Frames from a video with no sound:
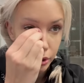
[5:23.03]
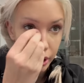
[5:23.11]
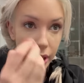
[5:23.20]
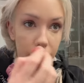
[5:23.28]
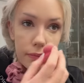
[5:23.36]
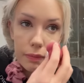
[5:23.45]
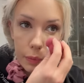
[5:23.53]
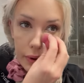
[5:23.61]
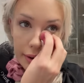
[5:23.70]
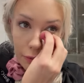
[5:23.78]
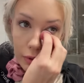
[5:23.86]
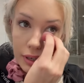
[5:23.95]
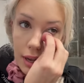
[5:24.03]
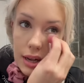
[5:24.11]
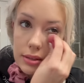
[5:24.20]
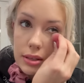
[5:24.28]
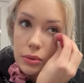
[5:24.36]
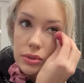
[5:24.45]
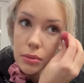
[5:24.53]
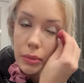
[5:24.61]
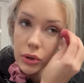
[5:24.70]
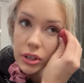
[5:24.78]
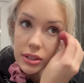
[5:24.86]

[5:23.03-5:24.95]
Like when I realized it was pneumonia,